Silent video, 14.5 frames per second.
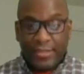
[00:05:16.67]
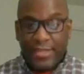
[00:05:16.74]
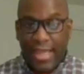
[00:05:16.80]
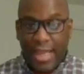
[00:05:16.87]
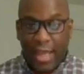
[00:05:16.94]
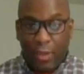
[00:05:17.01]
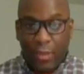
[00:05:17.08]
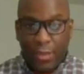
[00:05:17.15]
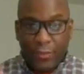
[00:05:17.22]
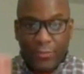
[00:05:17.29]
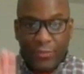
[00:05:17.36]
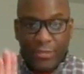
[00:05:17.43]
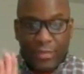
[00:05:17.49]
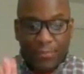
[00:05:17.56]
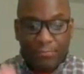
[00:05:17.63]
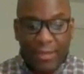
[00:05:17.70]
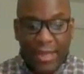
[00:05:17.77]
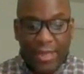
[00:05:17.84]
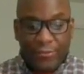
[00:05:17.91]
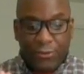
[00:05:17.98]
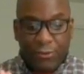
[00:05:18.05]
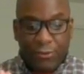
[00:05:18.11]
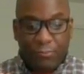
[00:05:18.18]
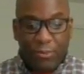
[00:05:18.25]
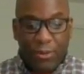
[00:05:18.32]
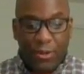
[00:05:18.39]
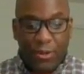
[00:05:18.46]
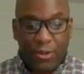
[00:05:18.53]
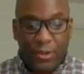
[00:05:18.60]
Now, the Apostle
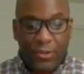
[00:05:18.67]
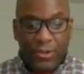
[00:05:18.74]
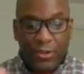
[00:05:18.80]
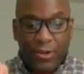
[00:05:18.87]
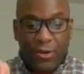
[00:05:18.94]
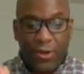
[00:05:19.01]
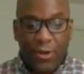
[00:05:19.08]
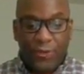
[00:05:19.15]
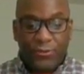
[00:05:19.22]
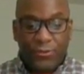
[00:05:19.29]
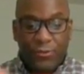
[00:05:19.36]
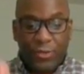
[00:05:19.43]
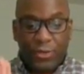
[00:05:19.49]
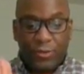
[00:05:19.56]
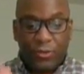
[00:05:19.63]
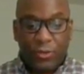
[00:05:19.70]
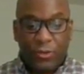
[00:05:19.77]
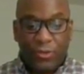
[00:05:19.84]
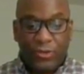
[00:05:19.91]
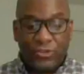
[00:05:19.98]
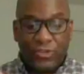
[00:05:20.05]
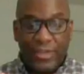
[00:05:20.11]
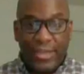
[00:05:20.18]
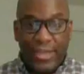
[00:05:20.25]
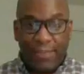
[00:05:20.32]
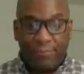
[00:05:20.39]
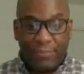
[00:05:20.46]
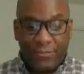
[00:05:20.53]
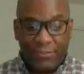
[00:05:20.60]
Paul also encouraged
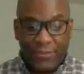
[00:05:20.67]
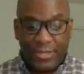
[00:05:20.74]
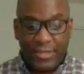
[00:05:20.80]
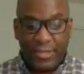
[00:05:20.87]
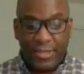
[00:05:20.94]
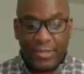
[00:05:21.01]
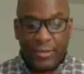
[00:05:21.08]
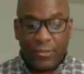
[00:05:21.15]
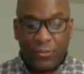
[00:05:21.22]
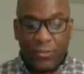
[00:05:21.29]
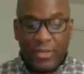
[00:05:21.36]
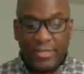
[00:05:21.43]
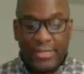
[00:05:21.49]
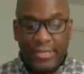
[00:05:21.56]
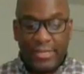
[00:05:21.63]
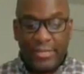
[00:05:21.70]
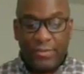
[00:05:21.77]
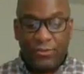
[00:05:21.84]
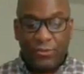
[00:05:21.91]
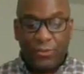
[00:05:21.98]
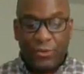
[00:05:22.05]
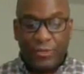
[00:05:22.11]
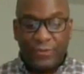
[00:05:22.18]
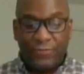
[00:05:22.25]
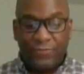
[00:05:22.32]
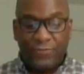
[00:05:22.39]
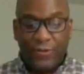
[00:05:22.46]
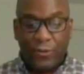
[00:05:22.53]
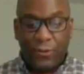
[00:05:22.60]
empathy when he
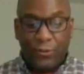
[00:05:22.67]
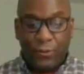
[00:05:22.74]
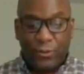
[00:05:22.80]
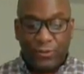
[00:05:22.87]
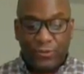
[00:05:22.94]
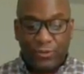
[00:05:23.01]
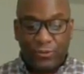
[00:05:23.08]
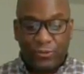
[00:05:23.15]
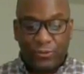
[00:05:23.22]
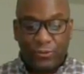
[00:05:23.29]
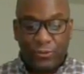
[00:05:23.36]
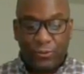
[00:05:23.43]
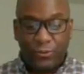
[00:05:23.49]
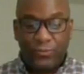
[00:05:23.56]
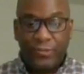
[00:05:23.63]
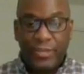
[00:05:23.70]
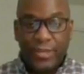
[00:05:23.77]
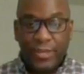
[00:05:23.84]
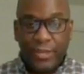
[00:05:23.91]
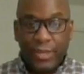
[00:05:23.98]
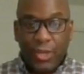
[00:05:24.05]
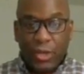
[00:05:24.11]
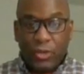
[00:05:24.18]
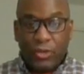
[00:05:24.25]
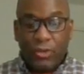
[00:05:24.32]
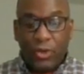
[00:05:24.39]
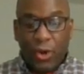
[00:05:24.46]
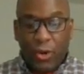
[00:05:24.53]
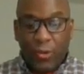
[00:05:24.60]
exhorted fellow Christians to
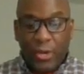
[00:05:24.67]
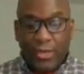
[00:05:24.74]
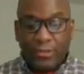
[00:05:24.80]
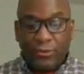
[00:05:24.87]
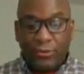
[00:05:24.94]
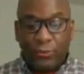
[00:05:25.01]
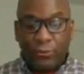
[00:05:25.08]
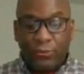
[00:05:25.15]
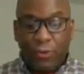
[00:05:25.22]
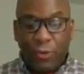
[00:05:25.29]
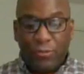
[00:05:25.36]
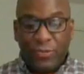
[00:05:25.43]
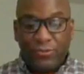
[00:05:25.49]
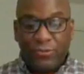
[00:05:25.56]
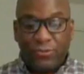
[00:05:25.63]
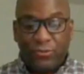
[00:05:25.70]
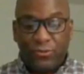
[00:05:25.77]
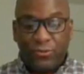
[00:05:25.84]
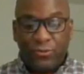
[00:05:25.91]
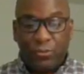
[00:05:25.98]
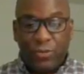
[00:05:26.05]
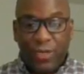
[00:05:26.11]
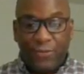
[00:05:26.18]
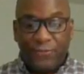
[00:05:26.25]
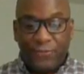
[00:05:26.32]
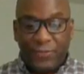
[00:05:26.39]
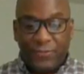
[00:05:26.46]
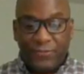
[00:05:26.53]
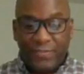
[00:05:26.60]
Go to Romans
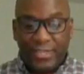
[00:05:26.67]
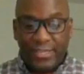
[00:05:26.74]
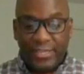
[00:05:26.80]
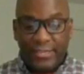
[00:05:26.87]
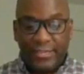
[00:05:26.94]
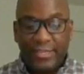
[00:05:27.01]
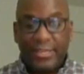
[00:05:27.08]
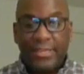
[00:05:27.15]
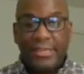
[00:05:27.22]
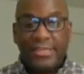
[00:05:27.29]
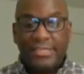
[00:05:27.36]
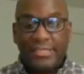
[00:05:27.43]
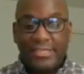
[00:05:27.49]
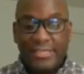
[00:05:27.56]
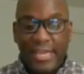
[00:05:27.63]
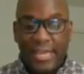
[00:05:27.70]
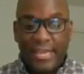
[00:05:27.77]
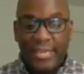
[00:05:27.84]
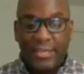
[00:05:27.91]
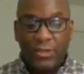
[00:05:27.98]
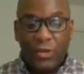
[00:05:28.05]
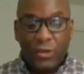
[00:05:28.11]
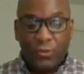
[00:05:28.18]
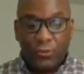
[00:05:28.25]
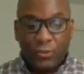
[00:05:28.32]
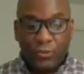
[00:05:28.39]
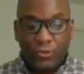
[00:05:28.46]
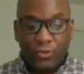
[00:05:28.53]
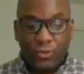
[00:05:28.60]
12:15 saying,
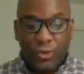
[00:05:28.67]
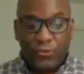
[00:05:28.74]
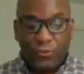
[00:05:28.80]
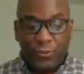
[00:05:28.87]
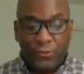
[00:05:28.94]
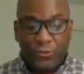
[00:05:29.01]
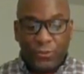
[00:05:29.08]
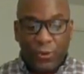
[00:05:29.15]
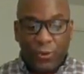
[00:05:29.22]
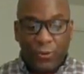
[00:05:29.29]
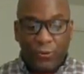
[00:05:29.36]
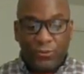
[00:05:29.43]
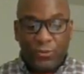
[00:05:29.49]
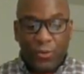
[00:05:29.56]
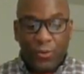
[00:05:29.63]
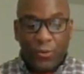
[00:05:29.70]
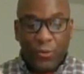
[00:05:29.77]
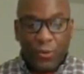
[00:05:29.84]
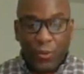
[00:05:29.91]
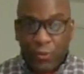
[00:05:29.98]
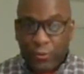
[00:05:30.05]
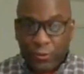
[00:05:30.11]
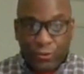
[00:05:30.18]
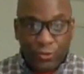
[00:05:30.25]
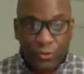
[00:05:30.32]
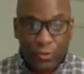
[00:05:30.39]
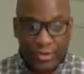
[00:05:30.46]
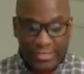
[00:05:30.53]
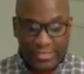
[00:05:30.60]
"Rejoice with those who
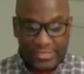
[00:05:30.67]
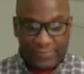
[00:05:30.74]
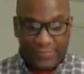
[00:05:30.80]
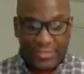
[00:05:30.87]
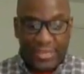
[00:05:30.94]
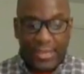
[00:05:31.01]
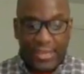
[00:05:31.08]
rejoice.